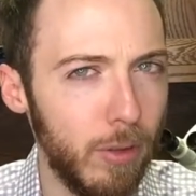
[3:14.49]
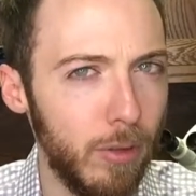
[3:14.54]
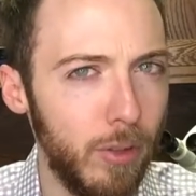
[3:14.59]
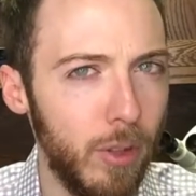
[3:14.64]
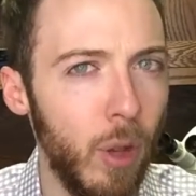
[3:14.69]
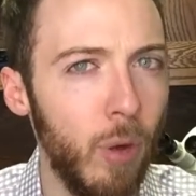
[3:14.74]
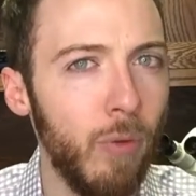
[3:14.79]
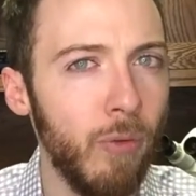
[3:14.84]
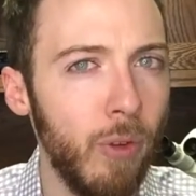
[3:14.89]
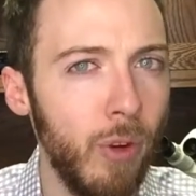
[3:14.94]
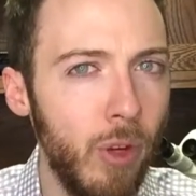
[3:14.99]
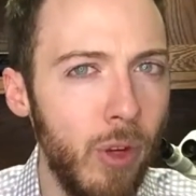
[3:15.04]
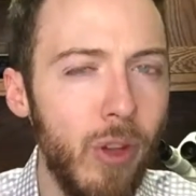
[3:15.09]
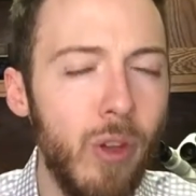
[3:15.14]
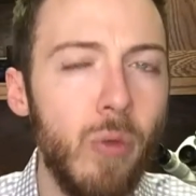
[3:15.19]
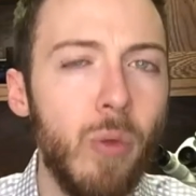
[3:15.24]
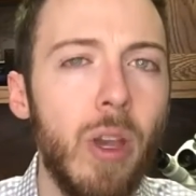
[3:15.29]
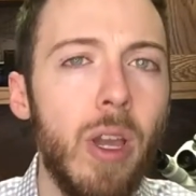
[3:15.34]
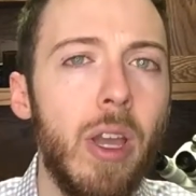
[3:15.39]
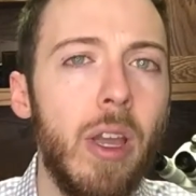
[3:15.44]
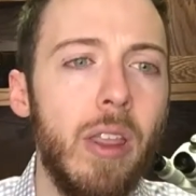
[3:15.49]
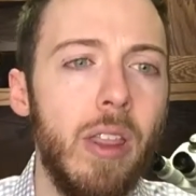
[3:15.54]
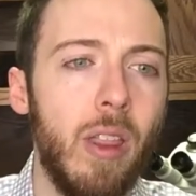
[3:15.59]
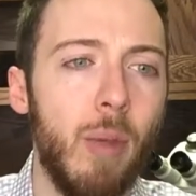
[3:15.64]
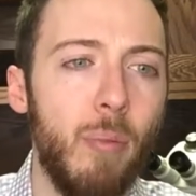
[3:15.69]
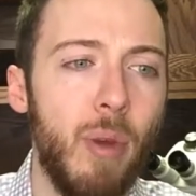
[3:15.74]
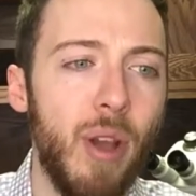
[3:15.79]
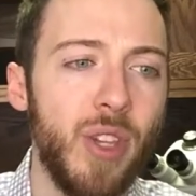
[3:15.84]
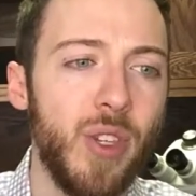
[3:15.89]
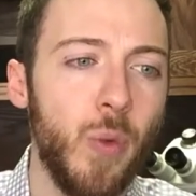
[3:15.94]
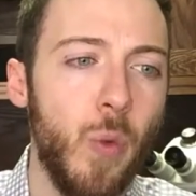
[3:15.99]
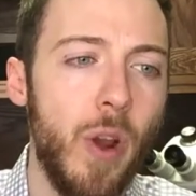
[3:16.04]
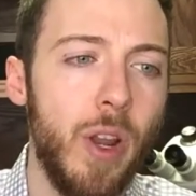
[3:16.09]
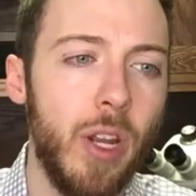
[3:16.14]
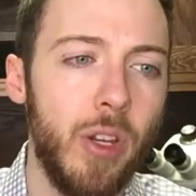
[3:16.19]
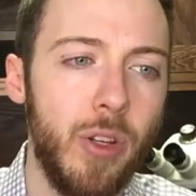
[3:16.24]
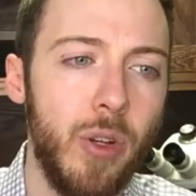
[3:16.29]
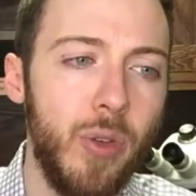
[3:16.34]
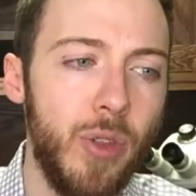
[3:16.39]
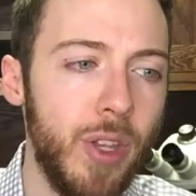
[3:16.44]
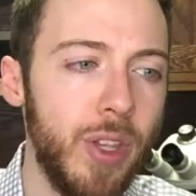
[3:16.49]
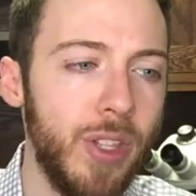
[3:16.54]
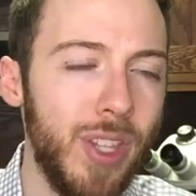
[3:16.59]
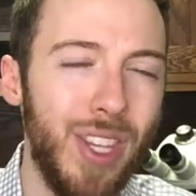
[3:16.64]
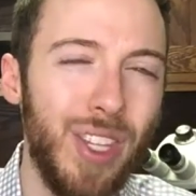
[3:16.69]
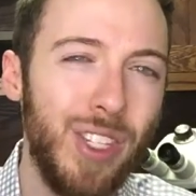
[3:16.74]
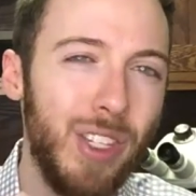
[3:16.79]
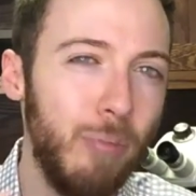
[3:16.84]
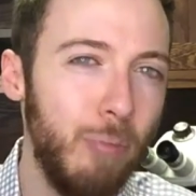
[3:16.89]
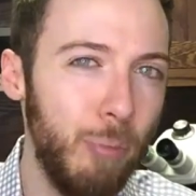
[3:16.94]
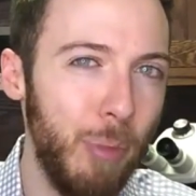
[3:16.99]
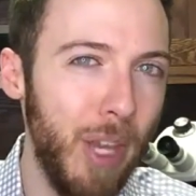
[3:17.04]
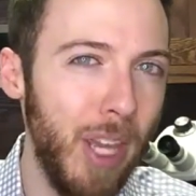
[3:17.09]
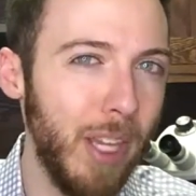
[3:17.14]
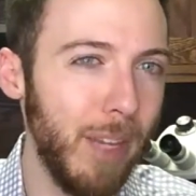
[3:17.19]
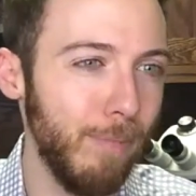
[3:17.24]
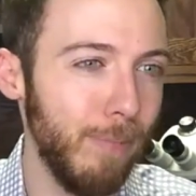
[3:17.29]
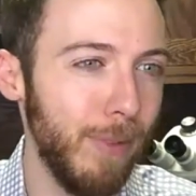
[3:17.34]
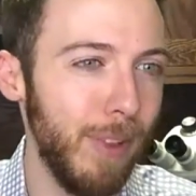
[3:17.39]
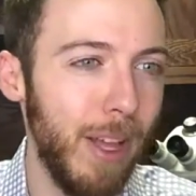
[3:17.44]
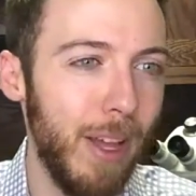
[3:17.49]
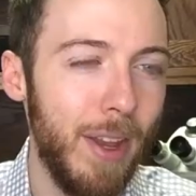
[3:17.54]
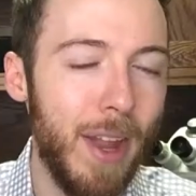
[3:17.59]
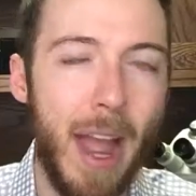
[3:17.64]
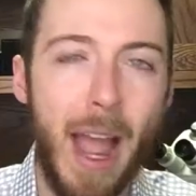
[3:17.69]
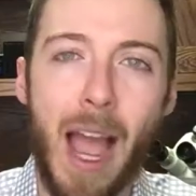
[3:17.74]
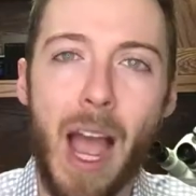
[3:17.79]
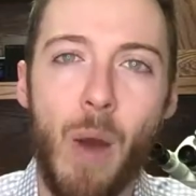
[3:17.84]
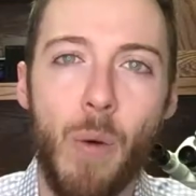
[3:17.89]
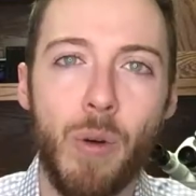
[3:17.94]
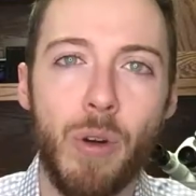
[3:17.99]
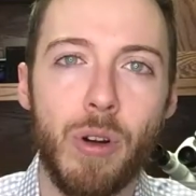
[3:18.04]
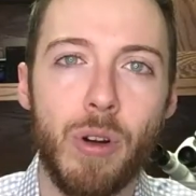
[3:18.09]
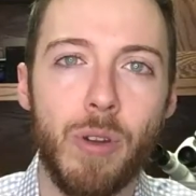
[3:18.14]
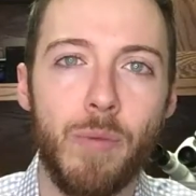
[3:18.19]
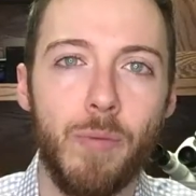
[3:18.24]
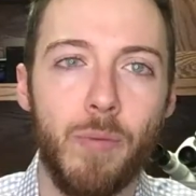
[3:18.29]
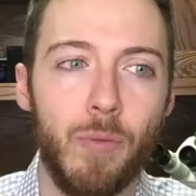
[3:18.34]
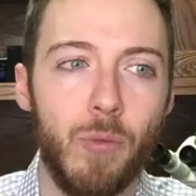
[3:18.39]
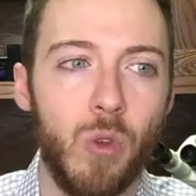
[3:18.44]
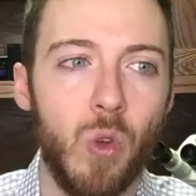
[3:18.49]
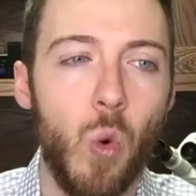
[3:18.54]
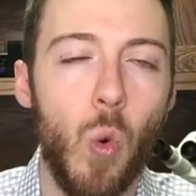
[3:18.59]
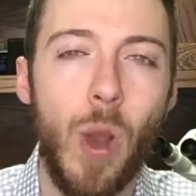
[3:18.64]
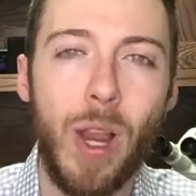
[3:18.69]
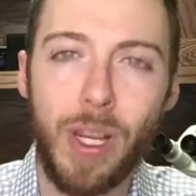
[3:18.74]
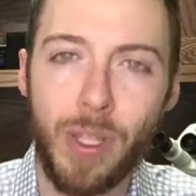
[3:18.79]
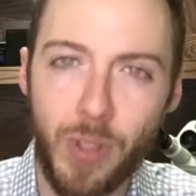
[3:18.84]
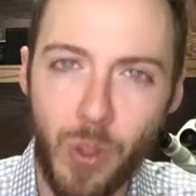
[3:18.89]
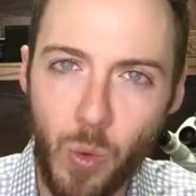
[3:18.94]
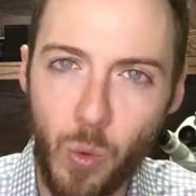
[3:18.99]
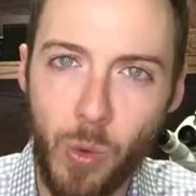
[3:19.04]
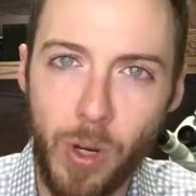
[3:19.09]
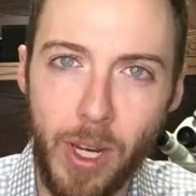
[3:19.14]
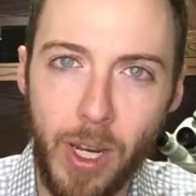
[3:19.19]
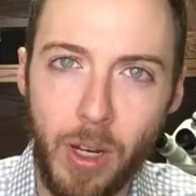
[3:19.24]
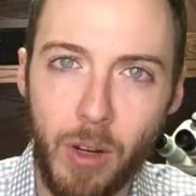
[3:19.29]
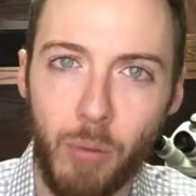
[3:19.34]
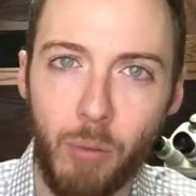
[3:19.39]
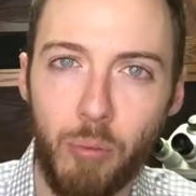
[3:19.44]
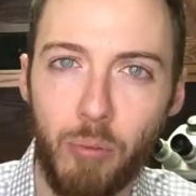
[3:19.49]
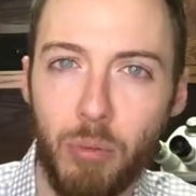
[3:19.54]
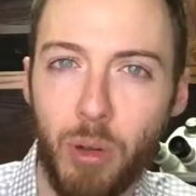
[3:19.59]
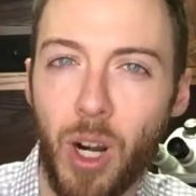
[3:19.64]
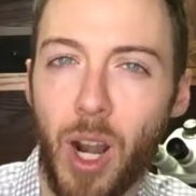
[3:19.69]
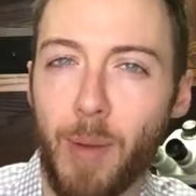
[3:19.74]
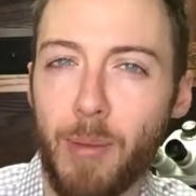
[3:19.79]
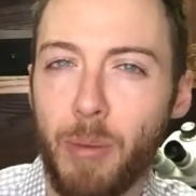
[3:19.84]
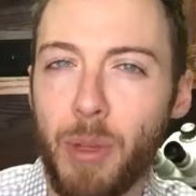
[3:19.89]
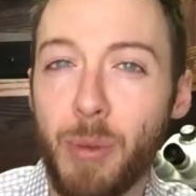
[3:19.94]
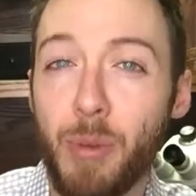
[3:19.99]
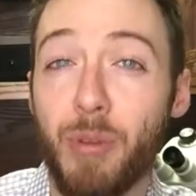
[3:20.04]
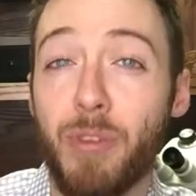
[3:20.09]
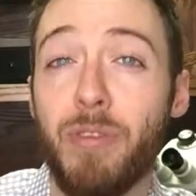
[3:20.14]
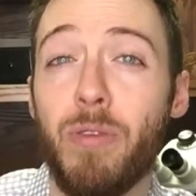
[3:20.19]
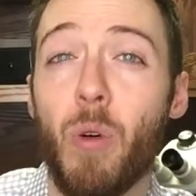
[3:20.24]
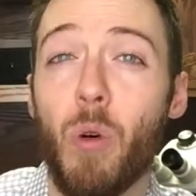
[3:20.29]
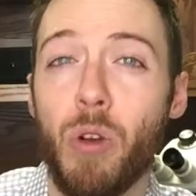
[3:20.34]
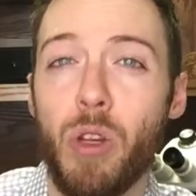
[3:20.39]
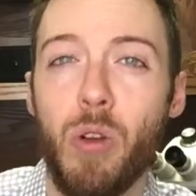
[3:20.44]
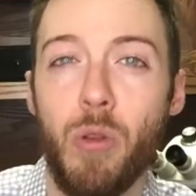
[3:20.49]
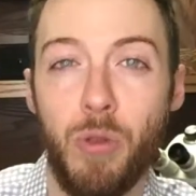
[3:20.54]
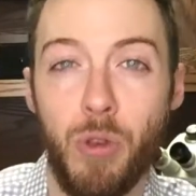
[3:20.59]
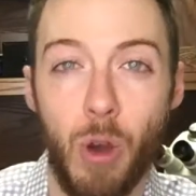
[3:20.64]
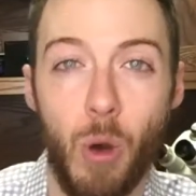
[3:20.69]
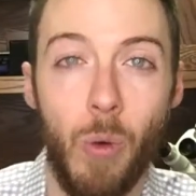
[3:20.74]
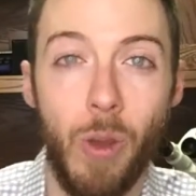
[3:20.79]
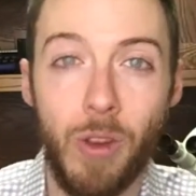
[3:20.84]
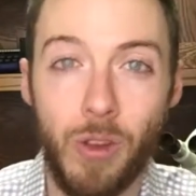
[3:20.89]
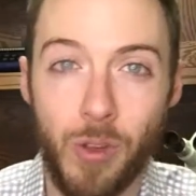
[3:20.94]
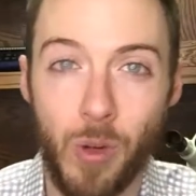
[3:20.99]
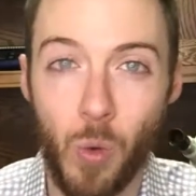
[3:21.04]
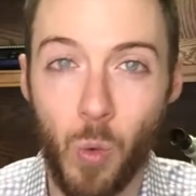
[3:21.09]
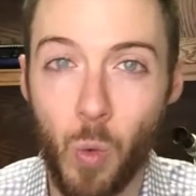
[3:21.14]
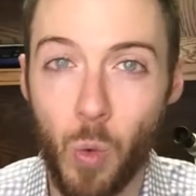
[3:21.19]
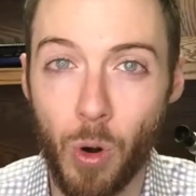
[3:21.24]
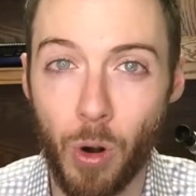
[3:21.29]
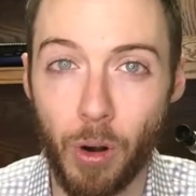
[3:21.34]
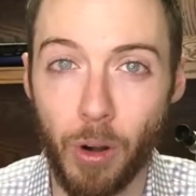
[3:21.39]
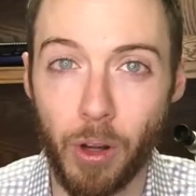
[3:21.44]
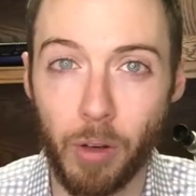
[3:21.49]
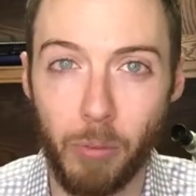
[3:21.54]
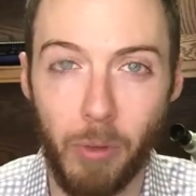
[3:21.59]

So for you, the best way to do this is to pick an hour twice a week, probably before you go into work.